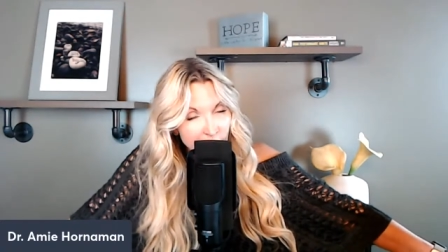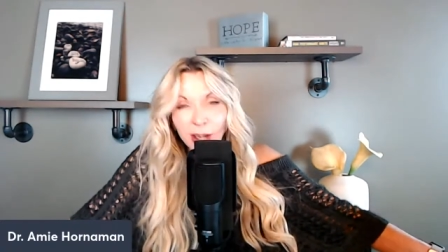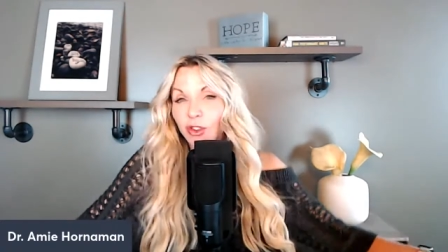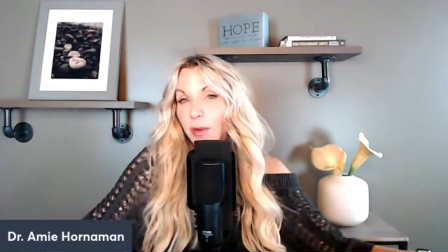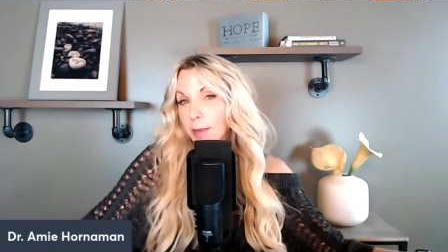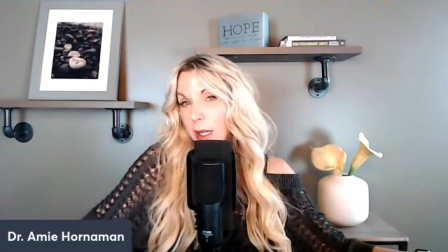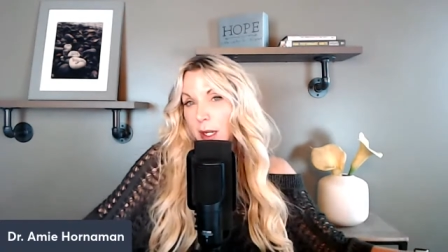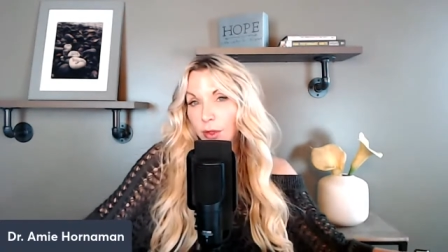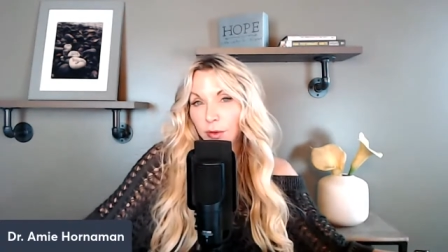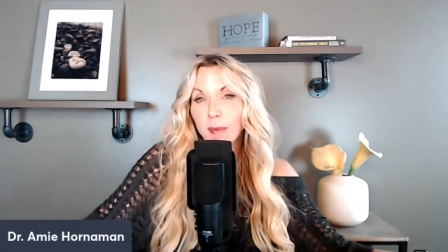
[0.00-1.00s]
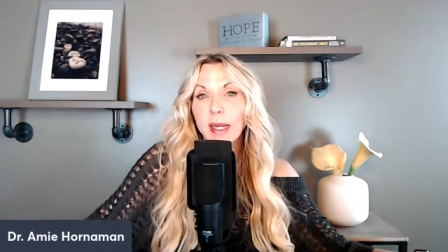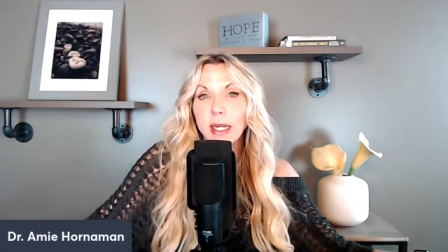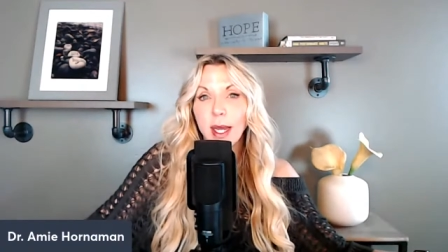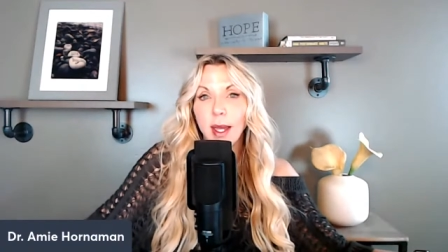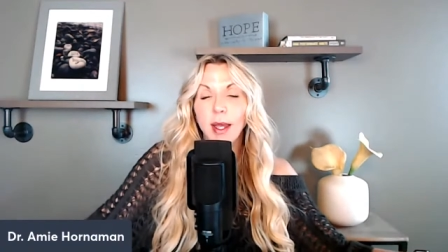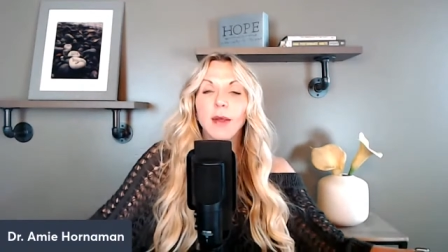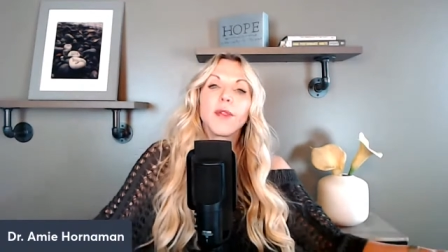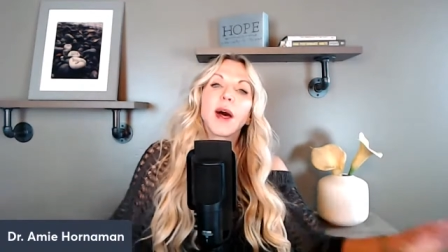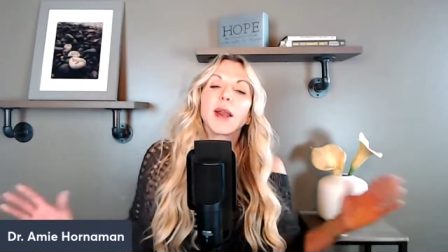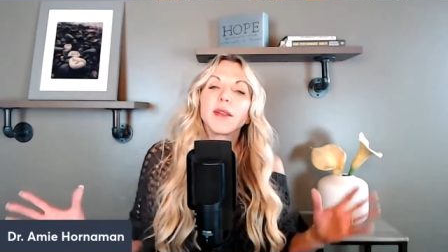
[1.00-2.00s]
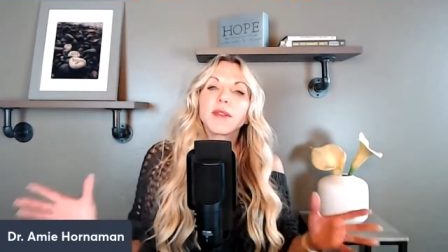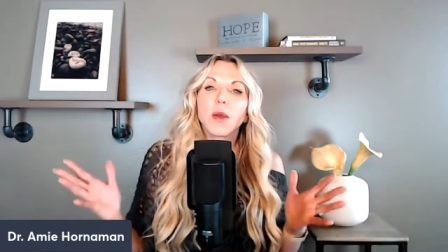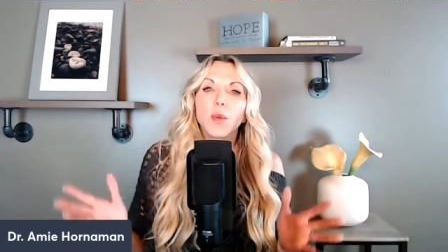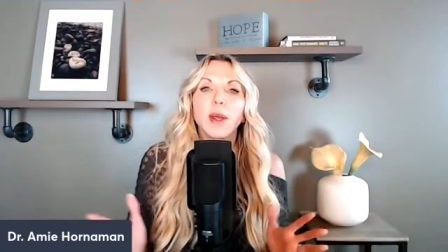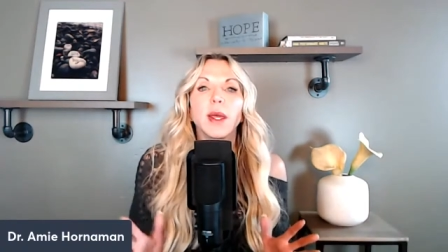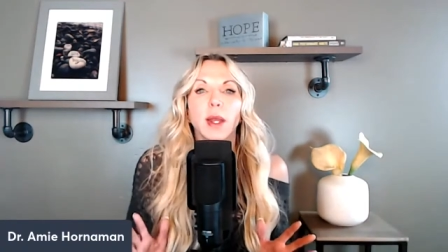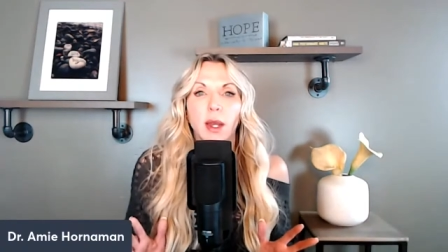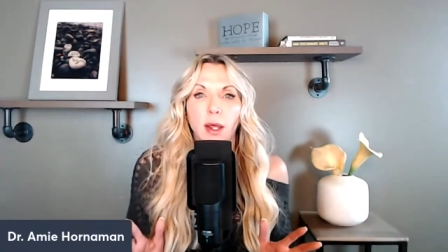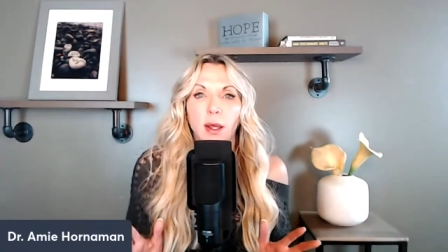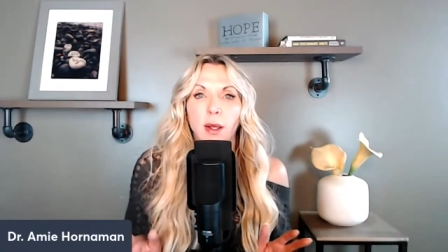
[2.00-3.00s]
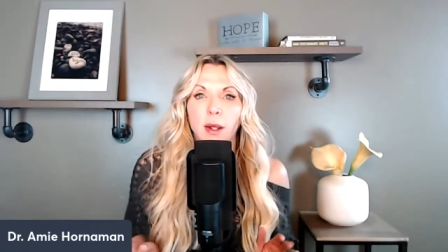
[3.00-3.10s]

I actually made it through my day. That is a win